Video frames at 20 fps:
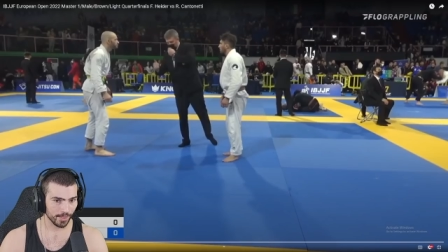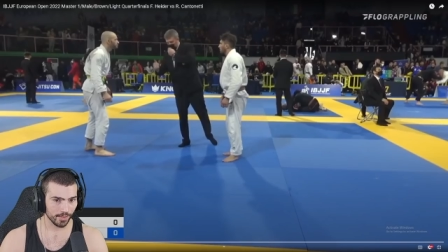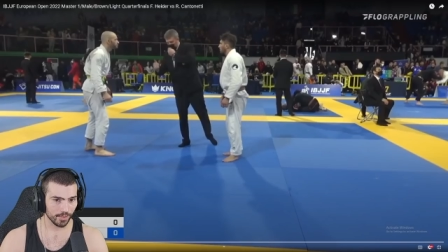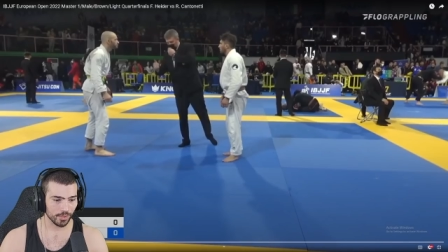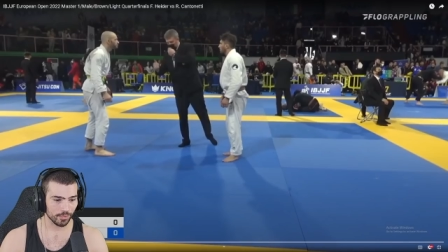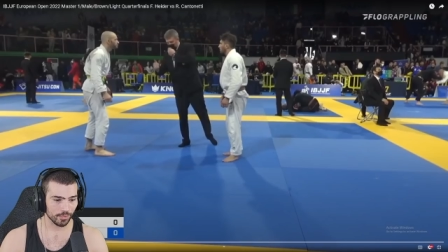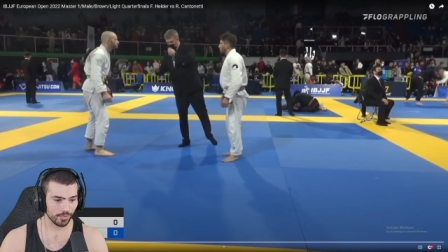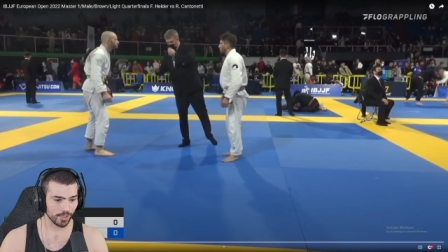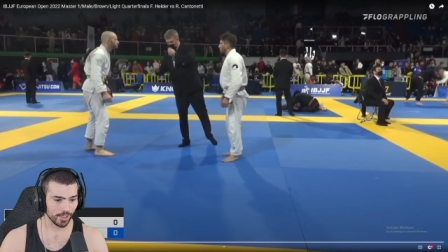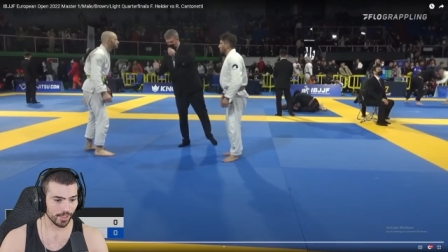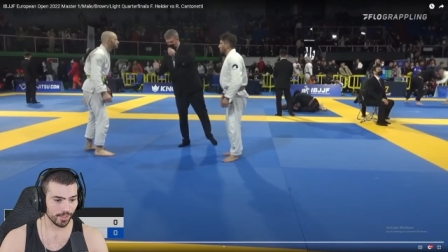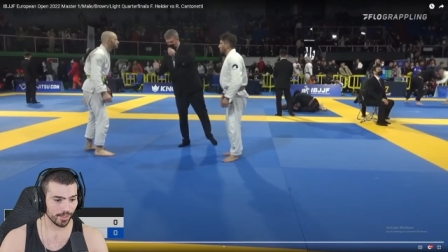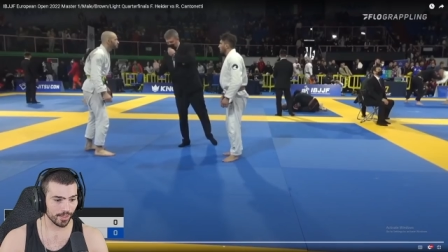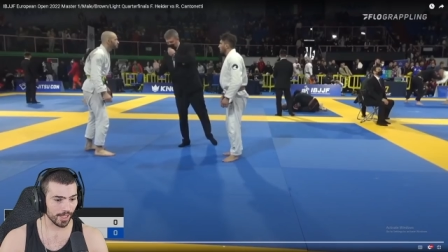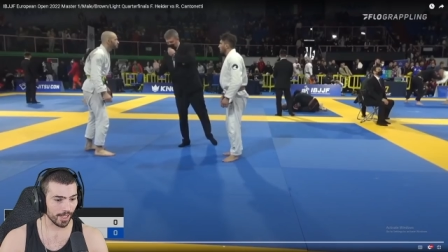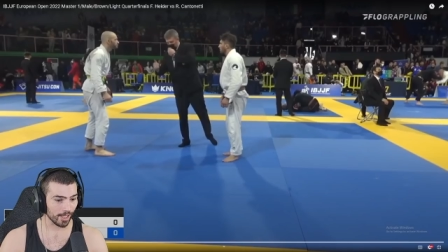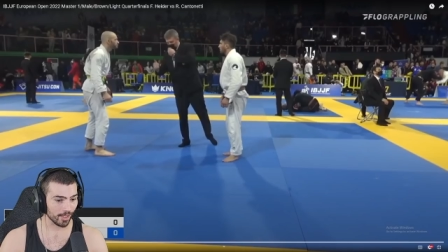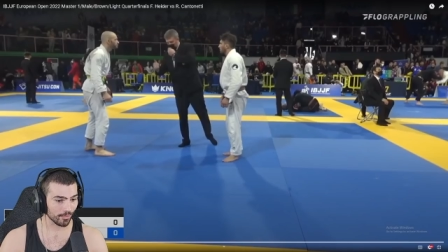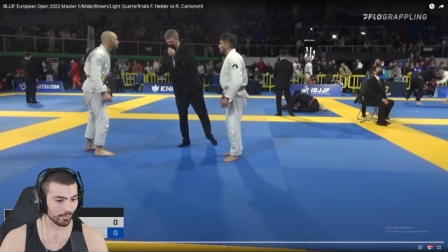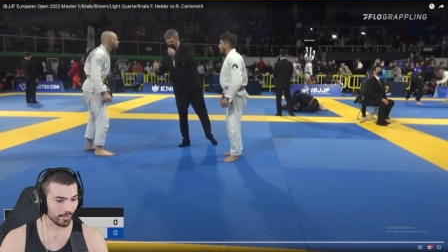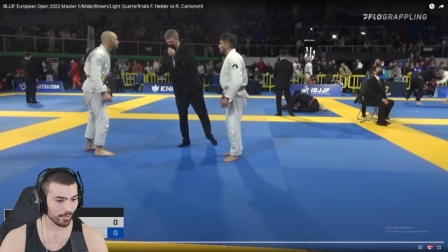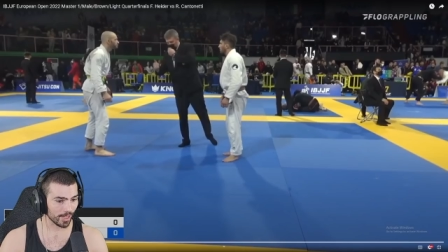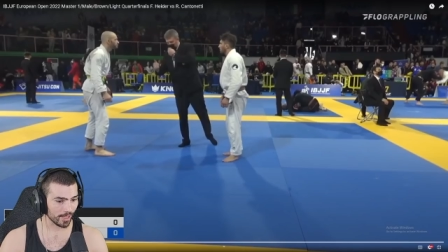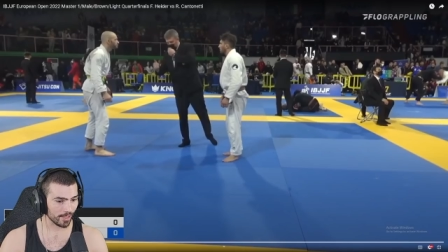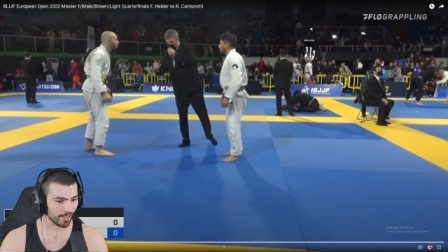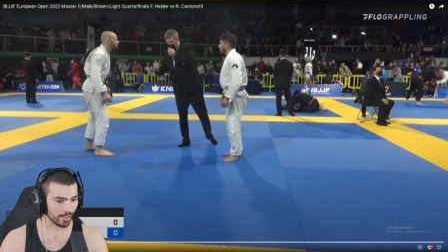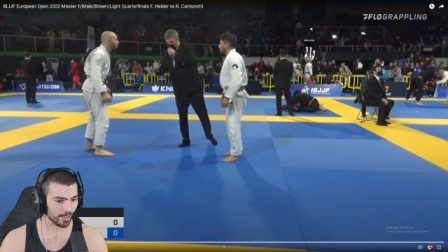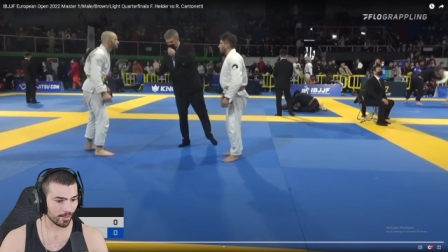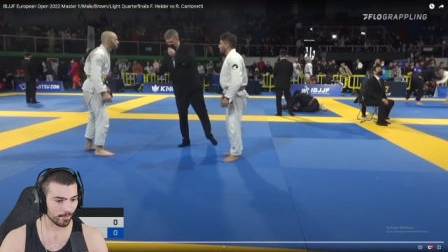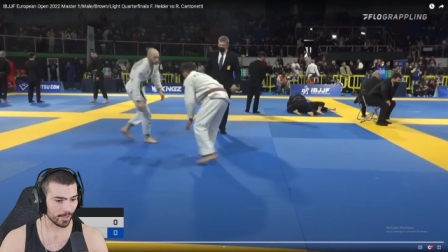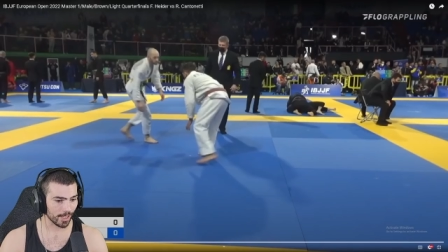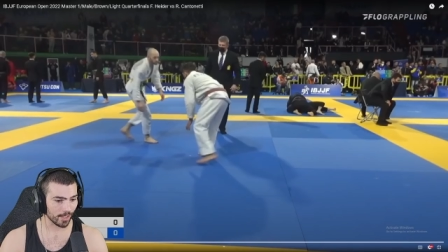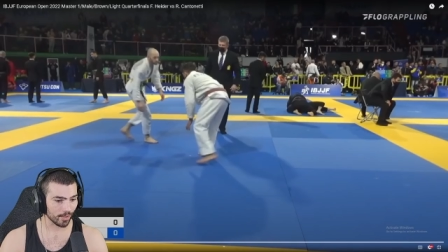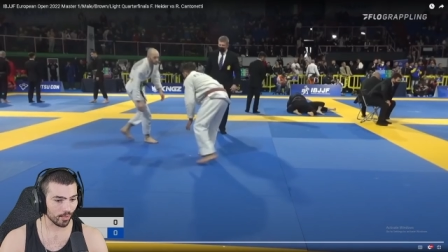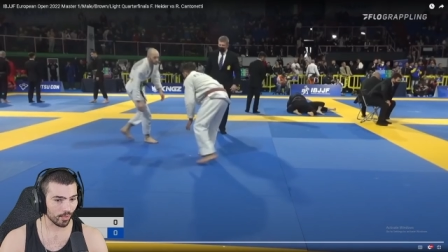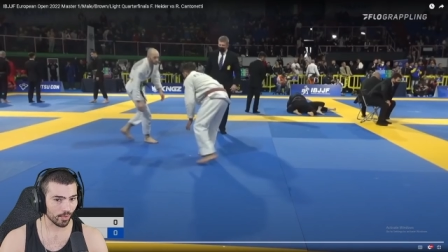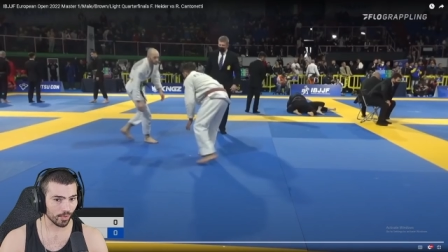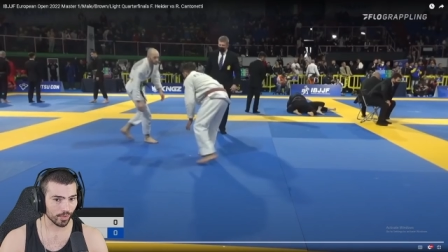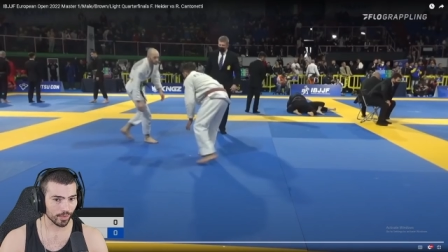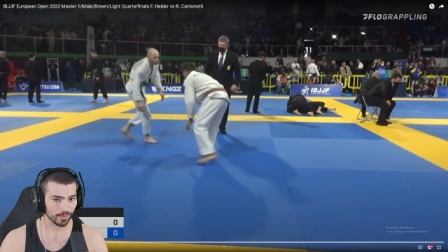You didn't hand fight him at
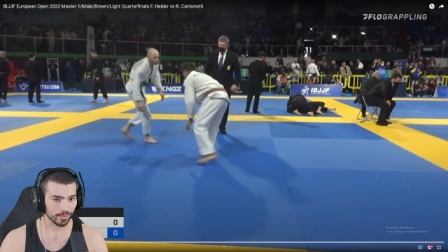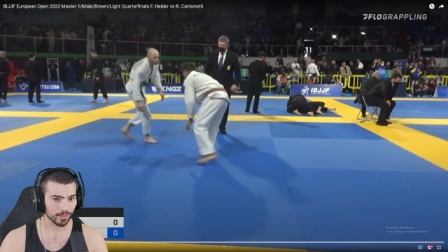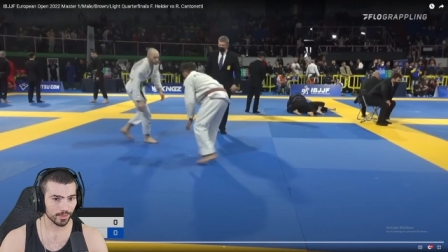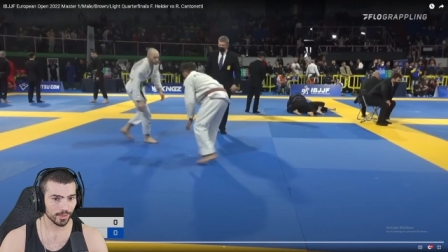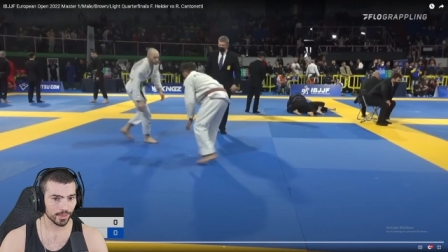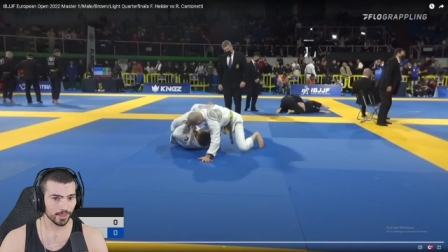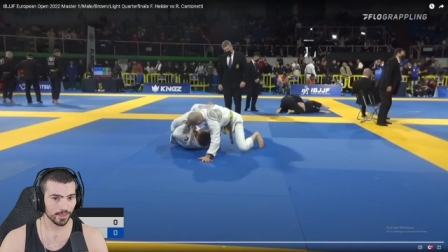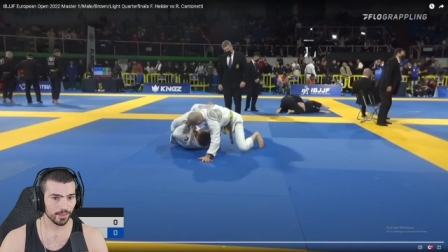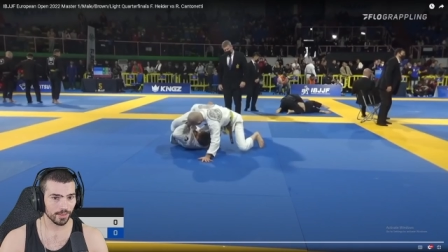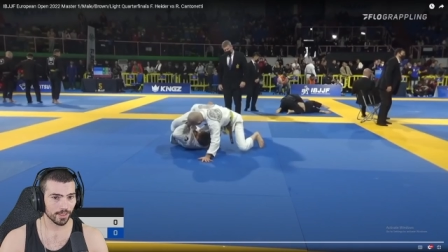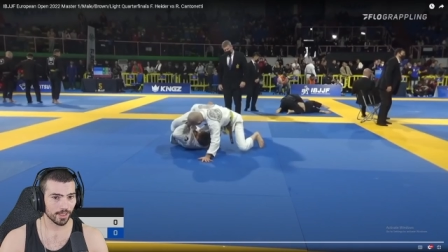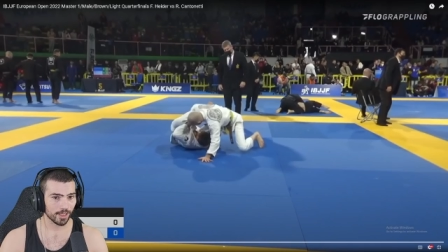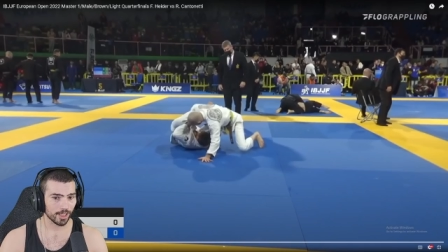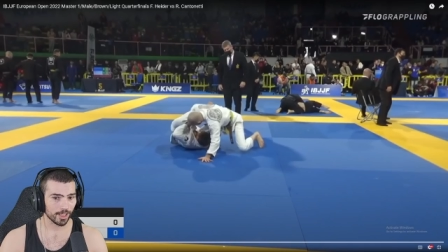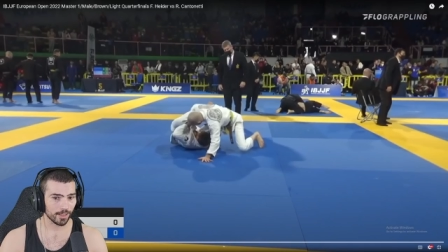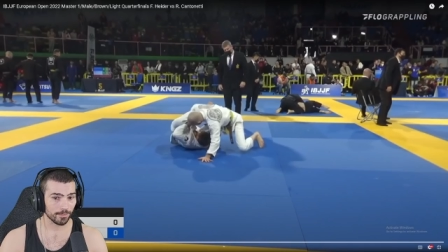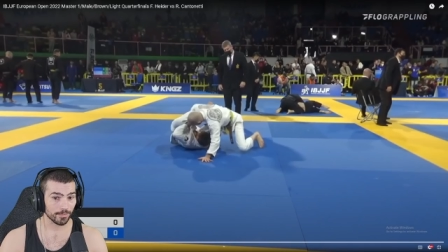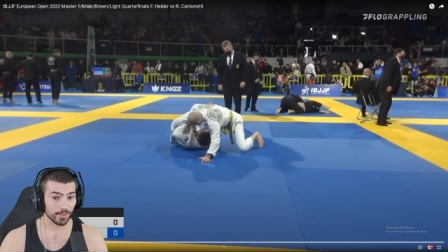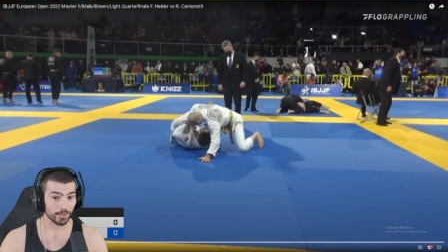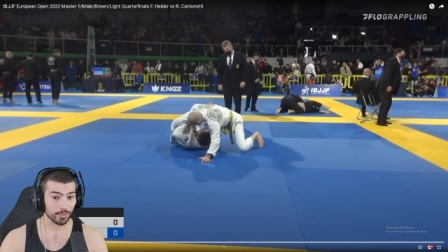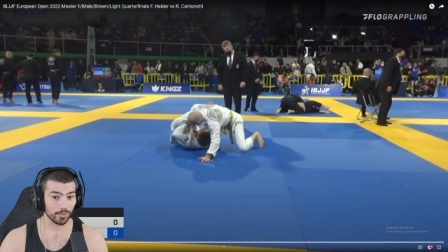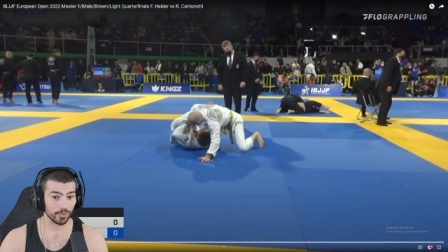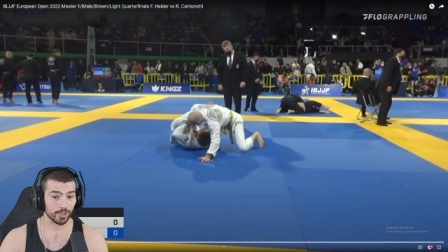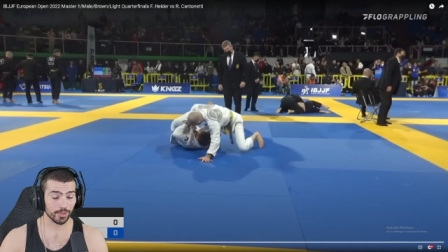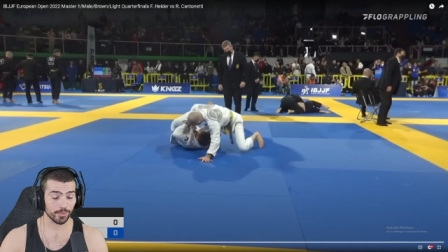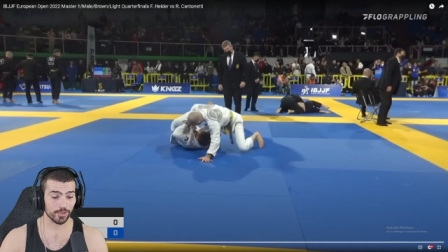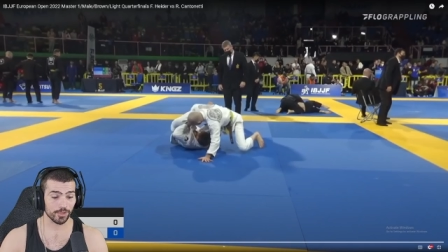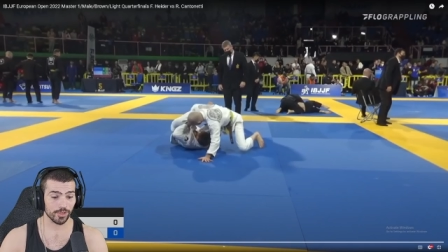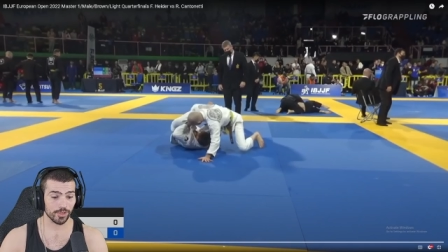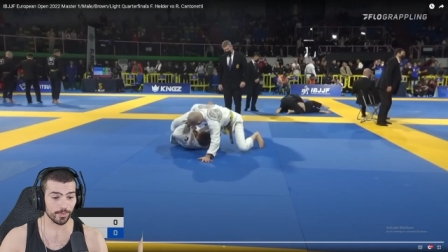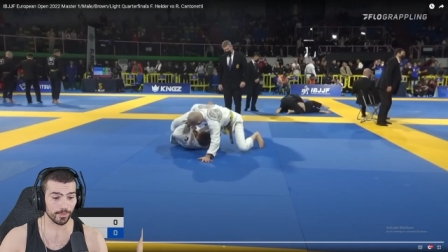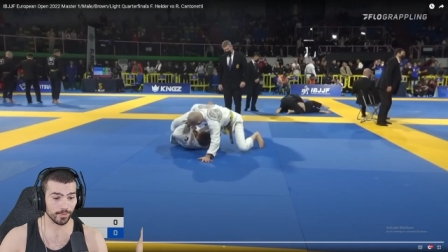all. Um, there, there was